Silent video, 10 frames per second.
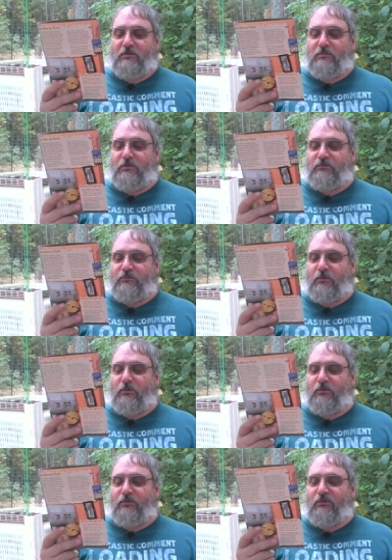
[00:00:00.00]

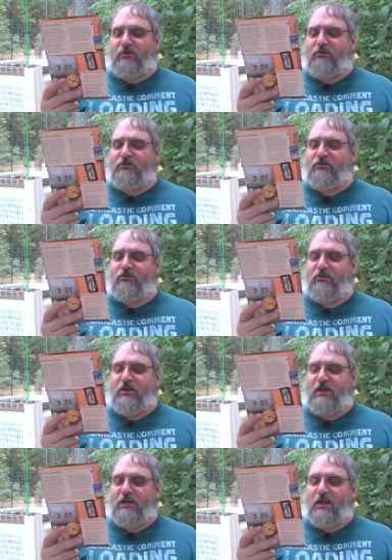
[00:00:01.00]
Before this,
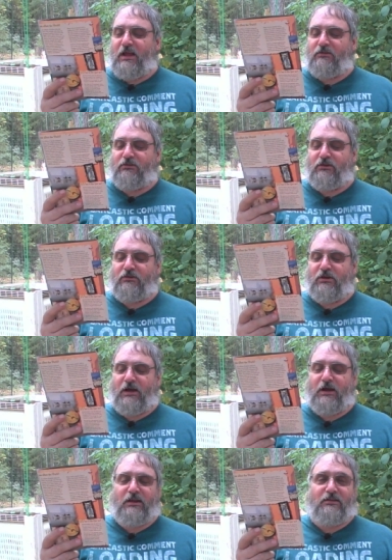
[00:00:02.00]
as a
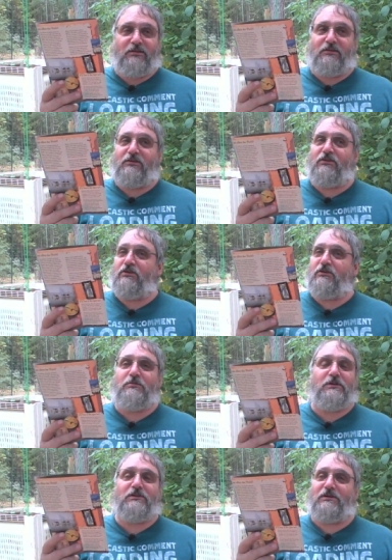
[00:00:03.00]
guide to
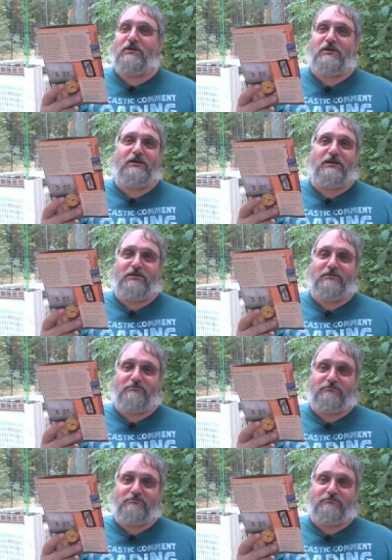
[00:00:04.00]
humankind.